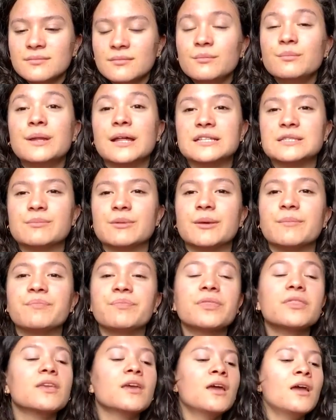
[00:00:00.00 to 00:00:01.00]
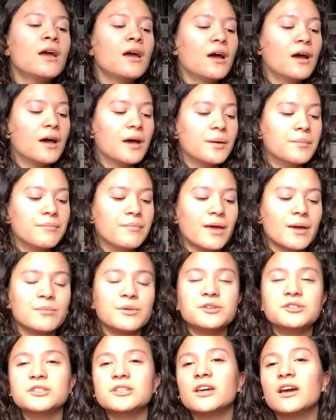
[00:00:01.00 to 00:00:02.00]
Bless me. I'm
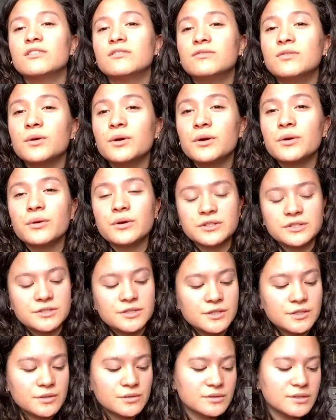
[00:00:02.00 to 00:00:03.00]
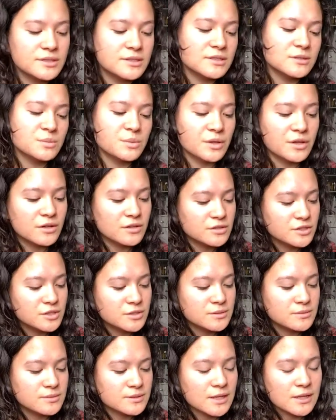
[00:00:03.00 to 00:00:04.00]
usually on 4 or 2. This is what
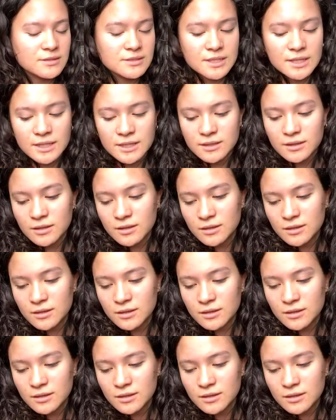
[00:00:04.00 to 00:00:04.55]
2 sounds like.